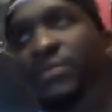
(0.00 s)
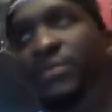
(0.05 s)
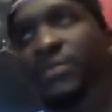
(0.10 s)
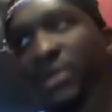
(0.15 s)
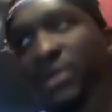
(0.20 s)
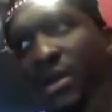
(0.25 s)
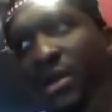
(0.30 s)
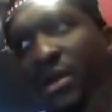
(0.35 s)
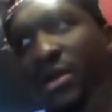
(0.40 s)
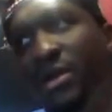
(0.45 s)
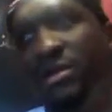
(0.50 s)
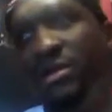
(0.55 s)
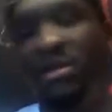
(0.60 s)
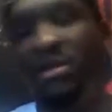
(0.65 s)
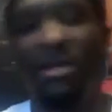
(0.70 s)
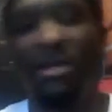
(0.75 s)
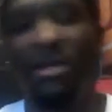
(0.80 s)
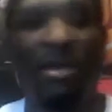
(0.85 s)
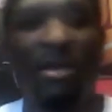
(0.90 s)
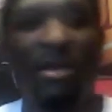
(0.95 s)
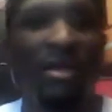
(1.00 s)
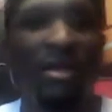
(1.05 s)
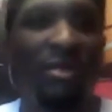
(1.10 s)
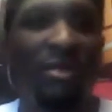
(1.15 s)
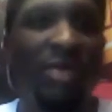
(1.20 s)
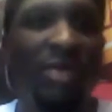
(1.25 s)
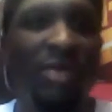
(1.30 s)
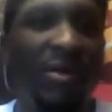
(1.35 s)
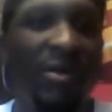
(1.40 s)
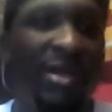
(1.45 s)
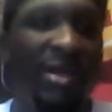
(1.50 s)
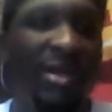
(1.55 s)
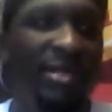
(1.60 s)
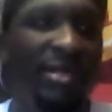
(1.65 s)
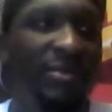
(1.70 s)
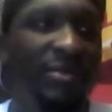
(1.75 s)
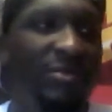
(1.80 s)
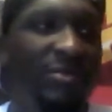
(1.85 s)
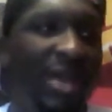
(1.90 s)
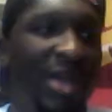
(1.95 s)
Yes. You're not
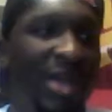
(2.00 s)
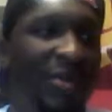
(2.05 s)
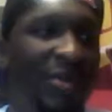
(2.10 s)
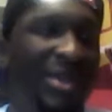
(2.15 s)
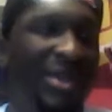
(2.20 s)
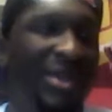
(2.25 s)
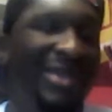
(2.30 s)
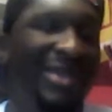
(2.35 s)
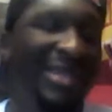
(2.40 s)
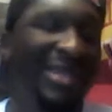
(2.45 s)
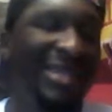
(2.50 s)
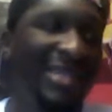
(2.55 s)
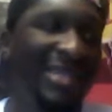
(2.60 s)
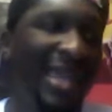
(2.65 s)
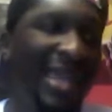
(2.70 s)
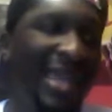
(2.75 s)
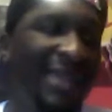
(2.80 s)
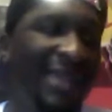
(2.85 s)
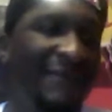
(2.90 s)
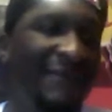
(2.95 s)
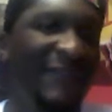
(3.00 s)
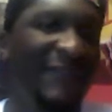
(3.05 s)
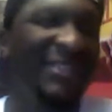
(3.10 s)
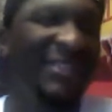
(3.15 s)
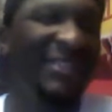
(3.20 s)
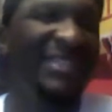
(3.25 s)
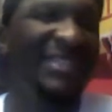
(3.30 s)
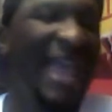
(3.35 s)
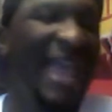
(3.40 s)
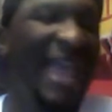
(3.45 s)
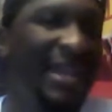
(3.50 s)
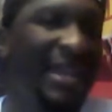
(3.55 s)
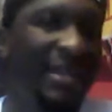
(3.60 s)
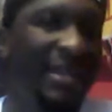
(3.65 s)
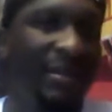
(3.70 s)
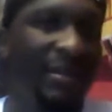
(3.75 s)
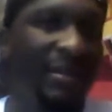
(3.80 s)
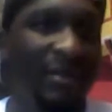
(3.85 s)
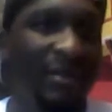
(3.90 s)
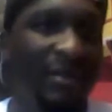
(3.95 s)
gonna get that same Vince
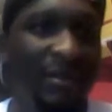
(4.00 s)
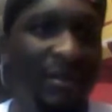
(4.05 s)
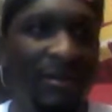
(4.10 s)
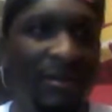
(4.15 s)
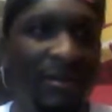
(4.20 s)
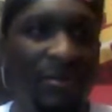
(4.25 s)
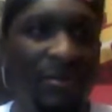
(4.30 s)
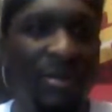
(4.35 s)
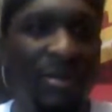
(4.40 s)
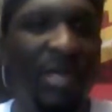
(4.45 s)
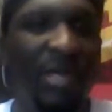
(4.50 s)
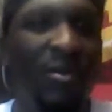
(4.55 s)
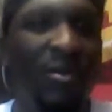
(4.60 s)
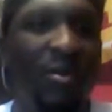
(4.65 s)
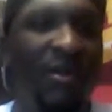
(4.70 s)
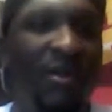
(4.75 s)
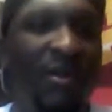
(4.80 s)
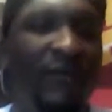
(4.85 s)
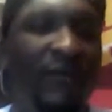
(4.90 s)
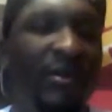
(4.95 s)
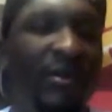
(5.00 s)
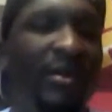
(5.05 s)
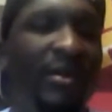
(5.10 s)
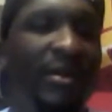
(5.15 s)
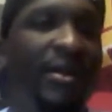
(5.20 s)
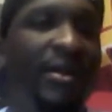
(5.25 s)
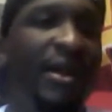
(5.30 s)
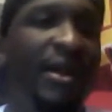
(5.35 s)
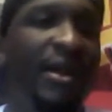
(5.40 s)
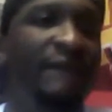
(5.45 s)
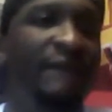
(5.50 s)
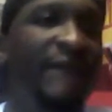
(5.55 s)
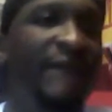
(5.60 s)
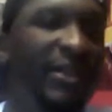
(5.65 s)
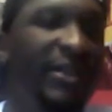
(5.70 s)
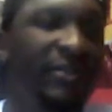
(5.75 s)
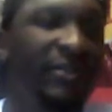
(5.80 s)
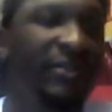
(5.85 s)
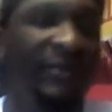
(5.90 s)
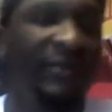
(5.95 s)
sanity. You get more of a
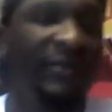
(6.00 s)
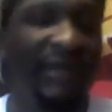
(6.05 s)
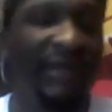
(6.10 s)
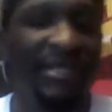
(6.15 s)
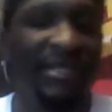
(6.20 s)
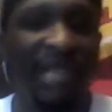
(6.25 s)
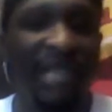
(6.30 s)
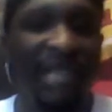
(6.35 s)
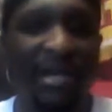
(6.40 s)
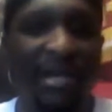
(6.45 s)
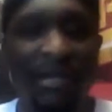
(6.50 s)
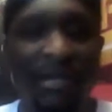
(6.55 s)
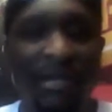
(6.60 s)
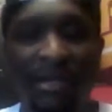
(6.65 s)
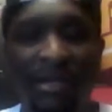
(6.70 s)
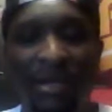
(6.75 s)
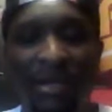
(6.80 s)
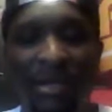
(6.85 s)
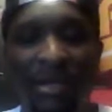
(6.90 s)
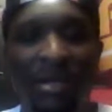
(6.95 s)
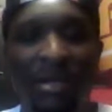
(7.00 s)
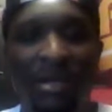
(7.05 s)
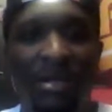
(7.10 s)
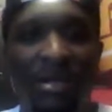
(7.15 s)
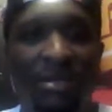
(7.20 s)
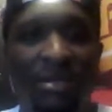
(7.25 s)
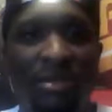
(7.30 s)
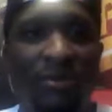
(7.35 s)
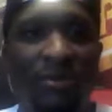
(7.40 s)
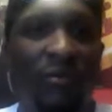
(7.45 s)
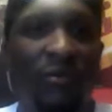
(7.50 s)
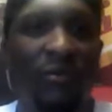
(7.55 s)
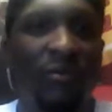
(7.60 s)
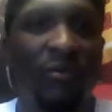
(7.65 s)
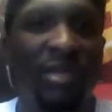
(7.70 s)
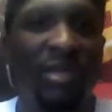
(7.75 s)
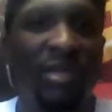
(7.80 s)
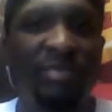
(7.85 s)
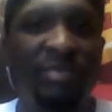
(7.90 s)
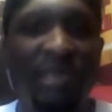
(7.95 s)
veteran Vince sanity. So
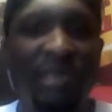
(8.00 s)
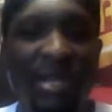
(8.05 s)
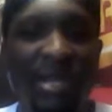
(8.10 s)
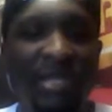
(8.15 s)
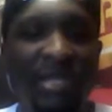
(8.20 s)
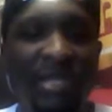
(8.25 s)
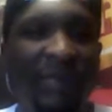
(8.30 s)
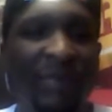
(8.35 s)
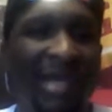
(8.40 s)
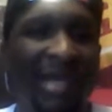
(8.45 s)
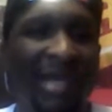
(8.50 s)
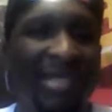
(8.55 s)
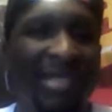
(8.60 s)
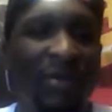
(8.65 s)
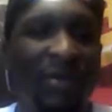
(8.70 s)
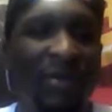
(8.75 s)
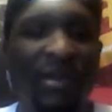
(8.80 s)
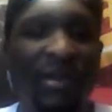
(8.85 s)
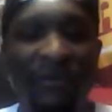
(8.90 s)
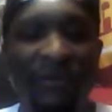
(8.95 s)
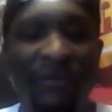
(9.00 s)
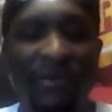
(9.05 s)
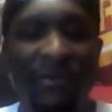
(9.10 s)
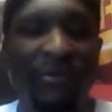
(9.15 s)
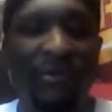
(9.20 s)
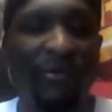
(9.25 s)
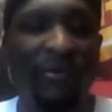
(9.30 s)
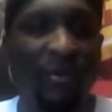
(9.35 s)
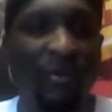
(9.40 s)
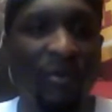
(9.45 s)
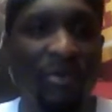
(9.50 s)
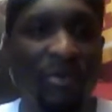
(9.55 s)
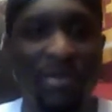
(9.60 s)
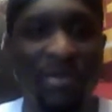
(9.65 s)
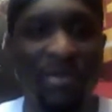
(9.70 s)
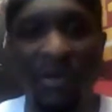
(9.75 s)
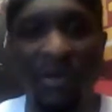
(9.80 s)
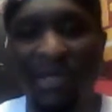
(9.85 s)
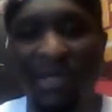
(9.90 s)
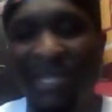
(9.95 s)
he's picking his spots out carefully on the court, but
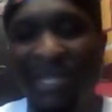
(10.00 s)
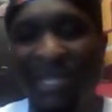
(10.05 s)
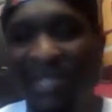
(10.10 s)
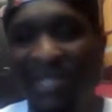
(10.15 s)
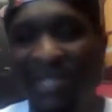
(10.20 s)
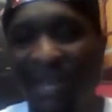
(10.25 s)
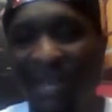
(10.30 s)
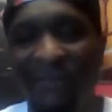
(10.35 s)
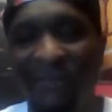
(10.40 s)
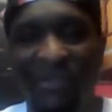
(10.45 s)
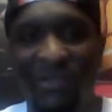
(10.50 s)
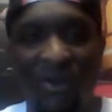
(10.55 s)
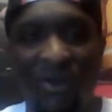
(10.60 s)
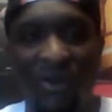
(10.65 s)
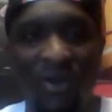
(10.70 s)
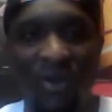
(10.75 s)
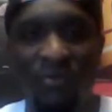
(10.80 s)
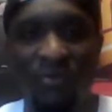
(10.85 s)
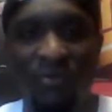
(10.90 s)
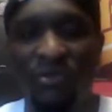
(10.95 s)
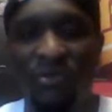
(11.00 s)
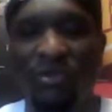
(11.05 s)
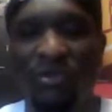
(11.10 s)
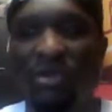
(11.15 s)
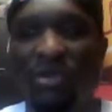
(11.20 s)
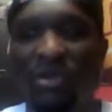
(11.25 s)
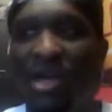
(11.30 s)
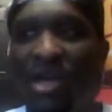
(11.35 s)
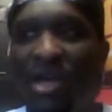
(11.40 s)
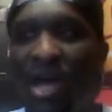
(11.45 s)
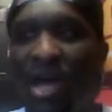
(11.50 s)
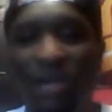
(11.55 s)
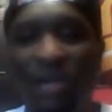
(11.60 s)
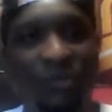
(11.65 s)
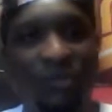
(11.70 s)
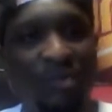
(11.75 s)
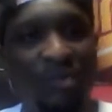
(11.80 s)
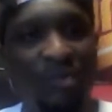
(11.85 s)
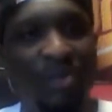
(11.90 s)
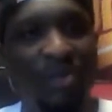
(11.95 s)
you're not gonna get that same Vince Carter who used to
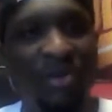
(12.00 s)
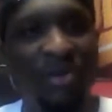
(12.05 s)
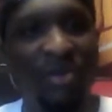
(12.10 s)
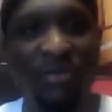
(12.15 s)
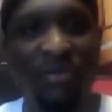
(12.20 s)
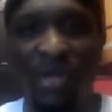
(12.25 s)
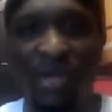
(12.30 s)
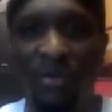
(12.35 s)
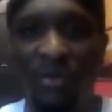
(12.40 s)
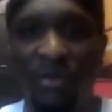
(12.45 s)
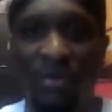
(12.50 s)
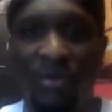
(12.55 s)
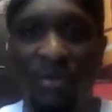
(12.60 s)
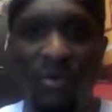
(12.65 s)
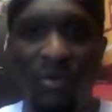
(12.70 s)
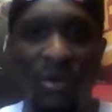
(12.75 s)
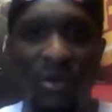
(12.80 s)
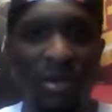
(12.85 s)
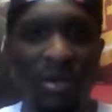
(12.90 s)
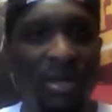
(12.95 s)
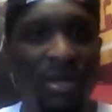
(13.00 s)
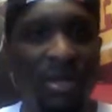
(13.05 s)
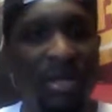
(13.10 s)
hustle and bustle down the court.